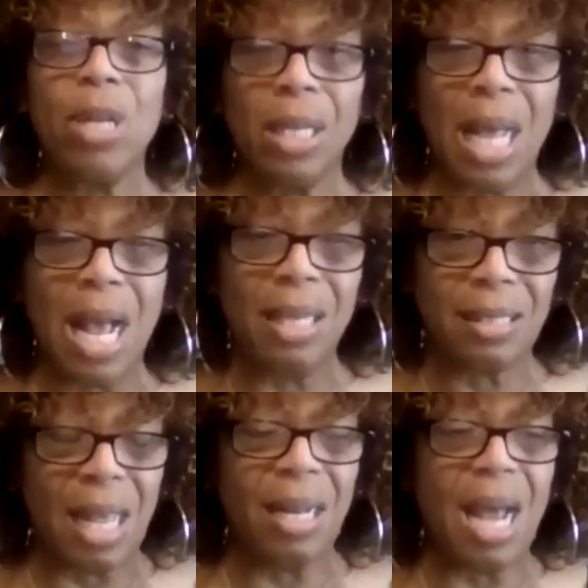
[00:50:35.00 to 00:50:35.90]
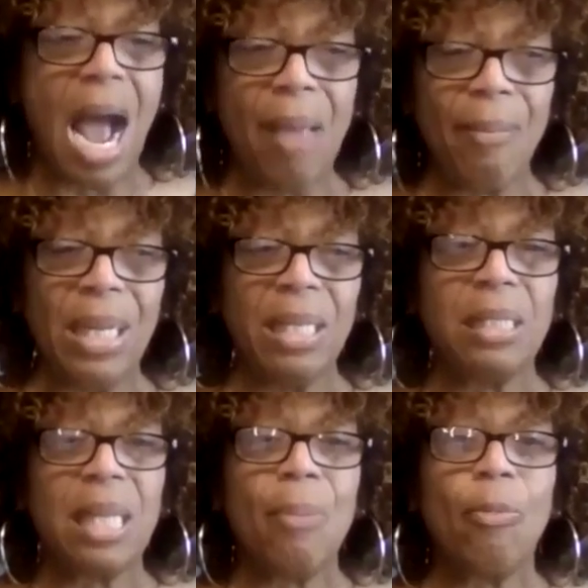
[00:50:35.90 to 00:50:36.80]
realized that I'm an
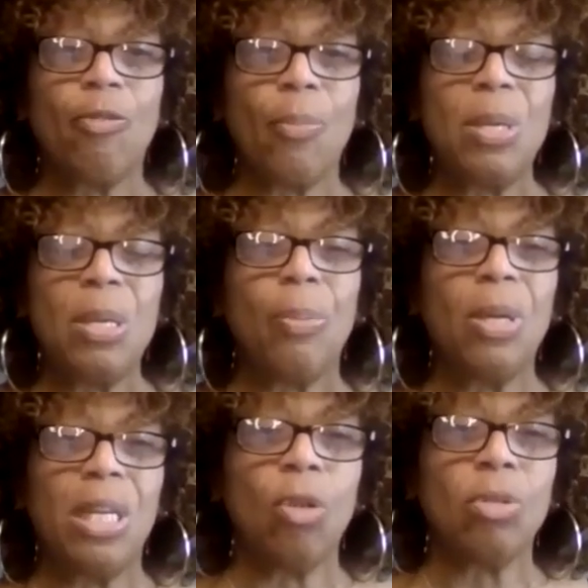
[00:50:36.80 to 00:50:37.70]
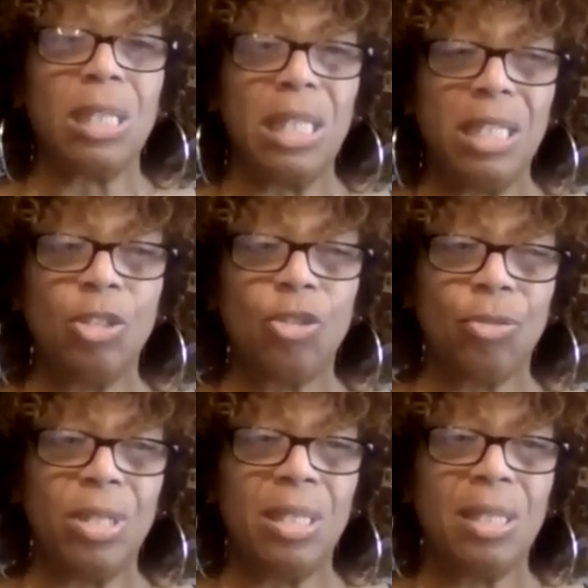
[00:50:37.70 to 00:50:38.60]
example for people in those
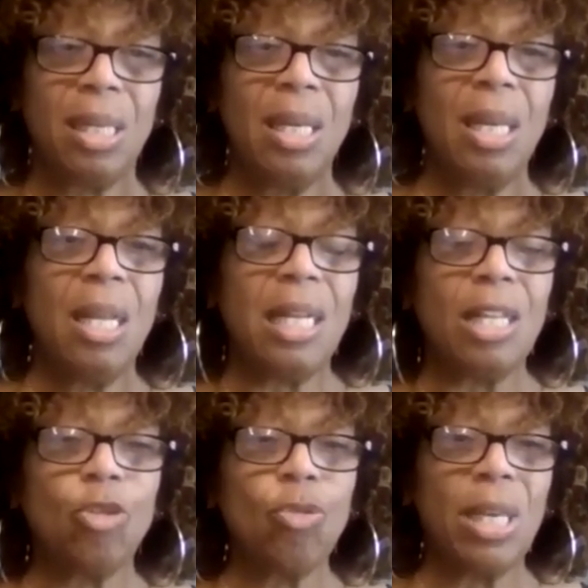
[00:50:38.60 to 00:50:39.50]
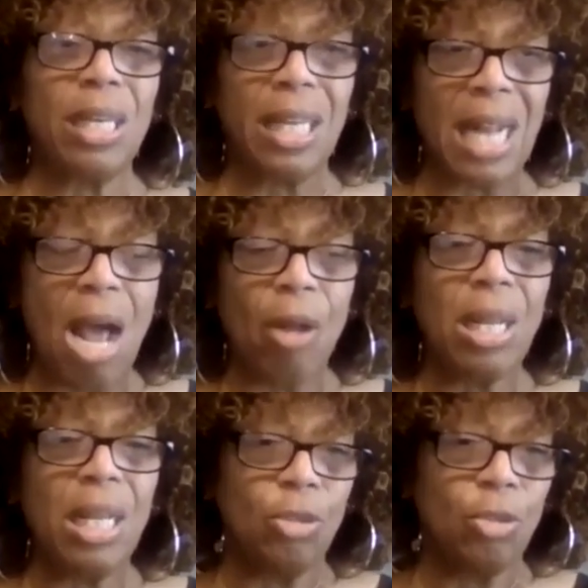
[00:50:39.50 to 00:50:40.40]
industries that you could get
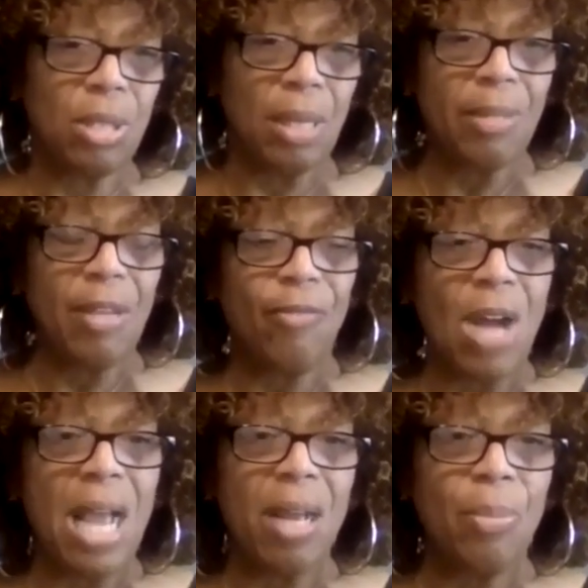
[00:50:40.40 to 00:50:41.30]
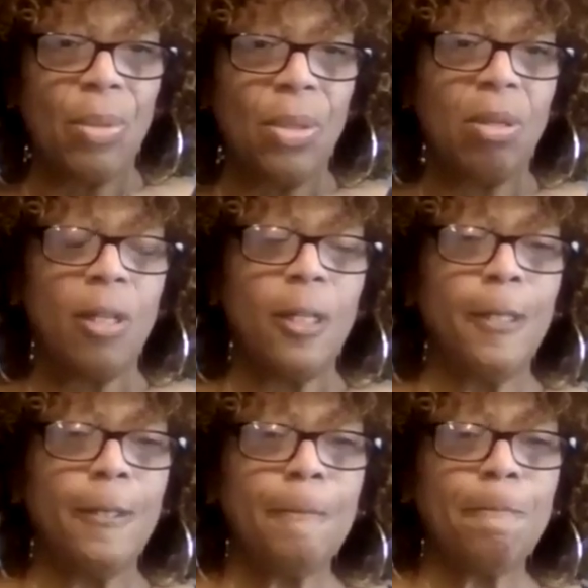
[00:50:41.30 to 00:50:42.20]
out and do something viable
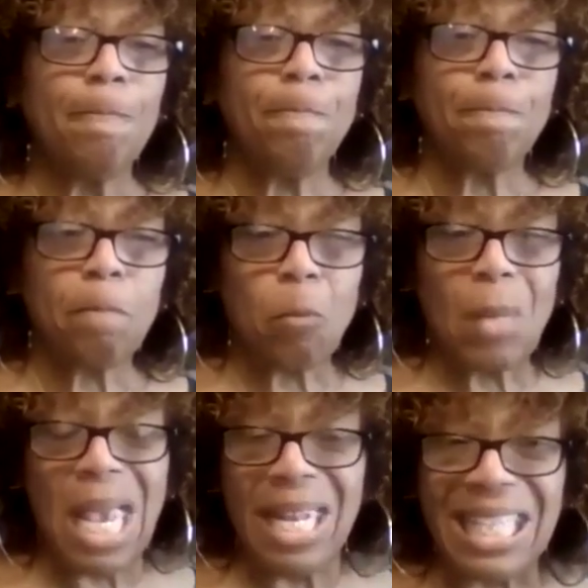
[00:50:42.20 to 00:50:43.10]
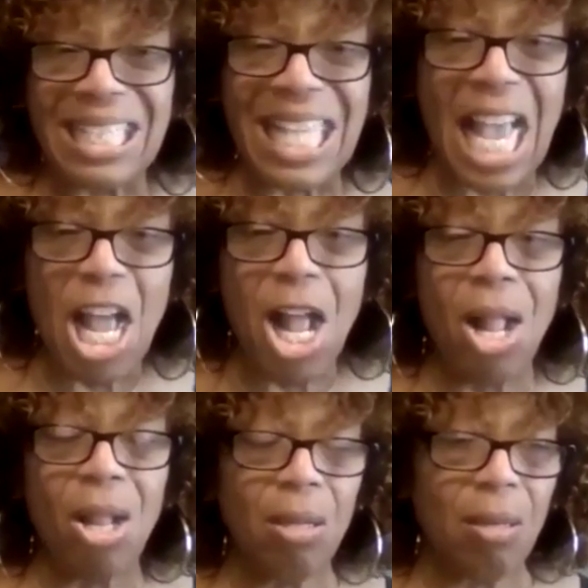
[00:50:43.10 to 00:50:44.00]
and
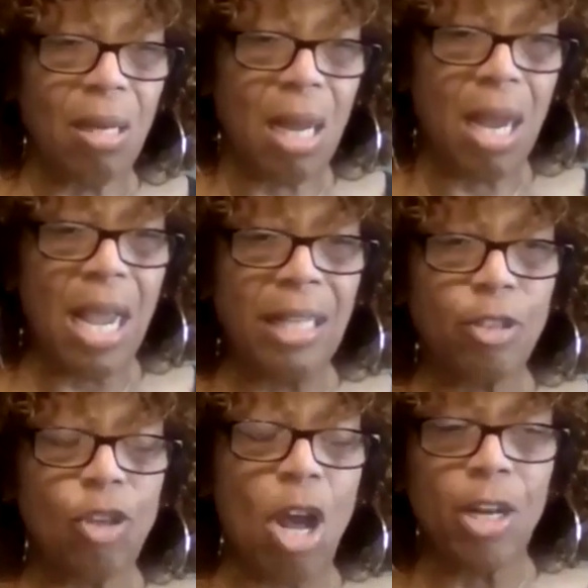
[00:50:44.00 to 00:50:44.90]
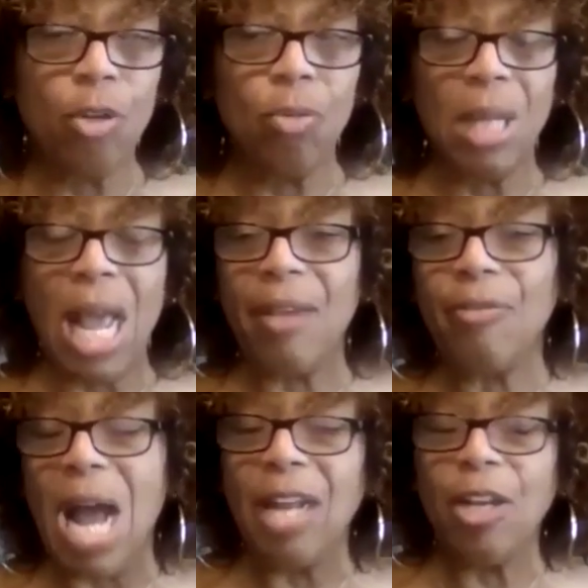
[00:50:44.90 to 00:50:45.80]
excel and start a new
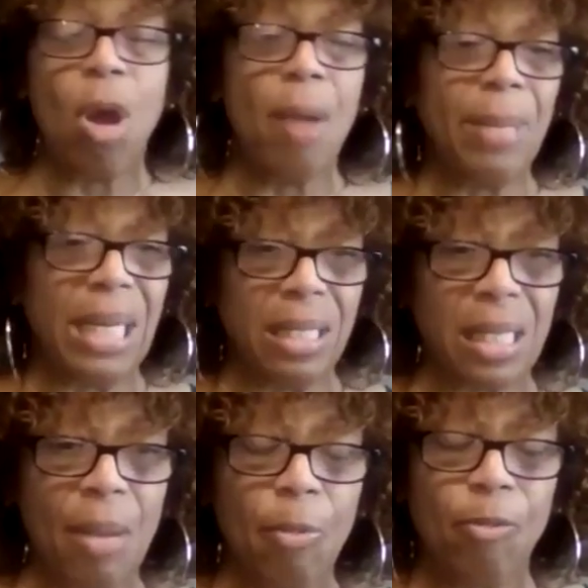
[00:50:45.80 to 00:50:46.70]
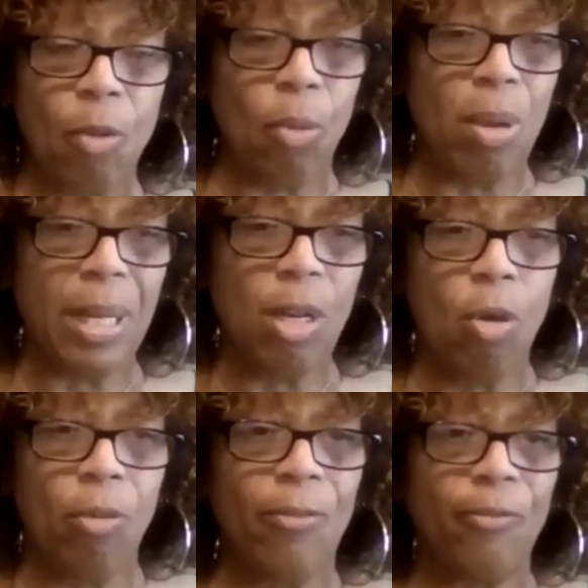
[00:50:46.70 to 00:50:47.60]
life. I know I'm an example for women
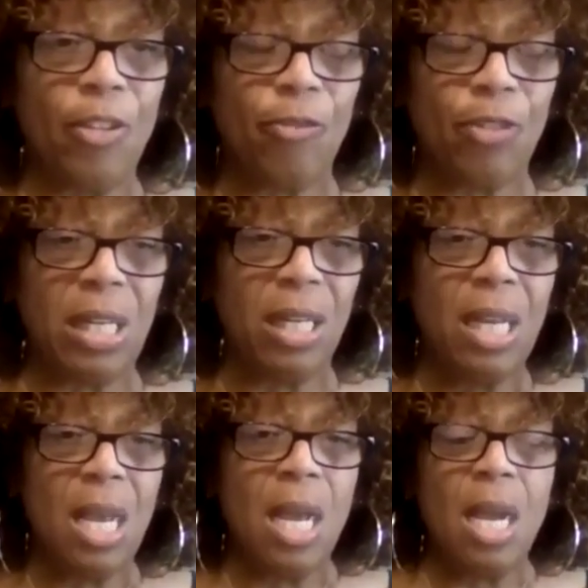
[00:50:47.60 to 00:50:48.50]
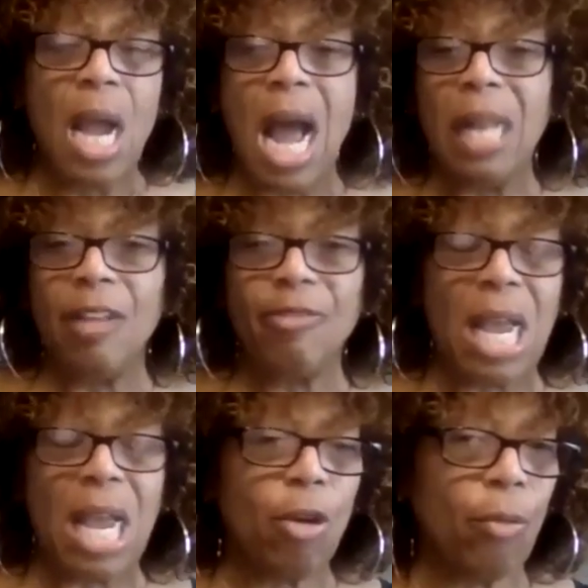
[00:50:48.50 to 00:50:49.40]
over 50. I left
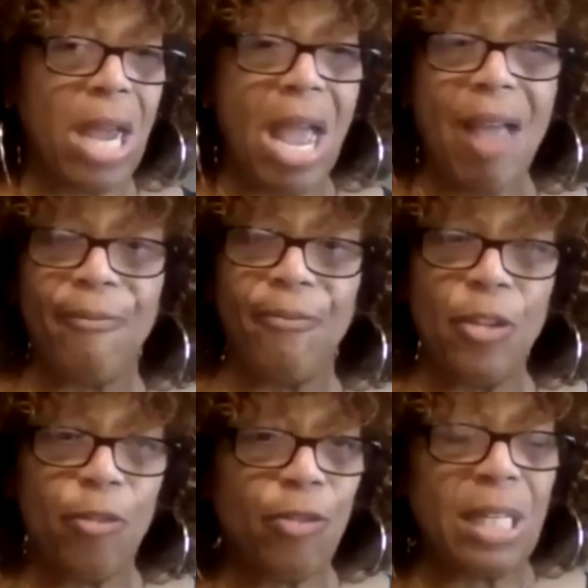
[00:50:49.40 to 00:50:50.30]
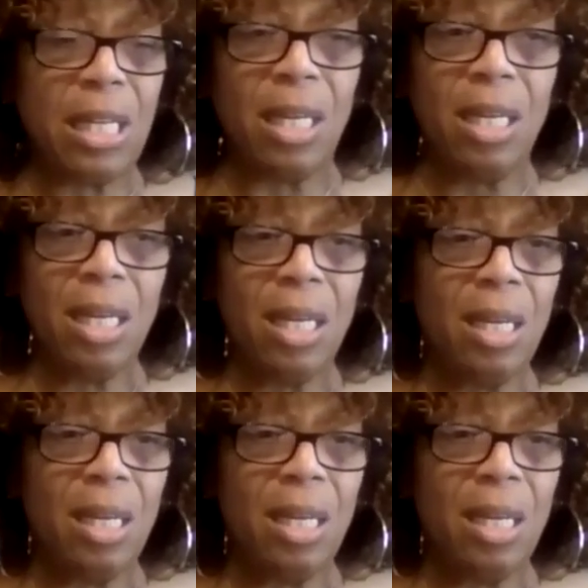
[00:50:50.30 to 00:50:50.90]
that career at 50.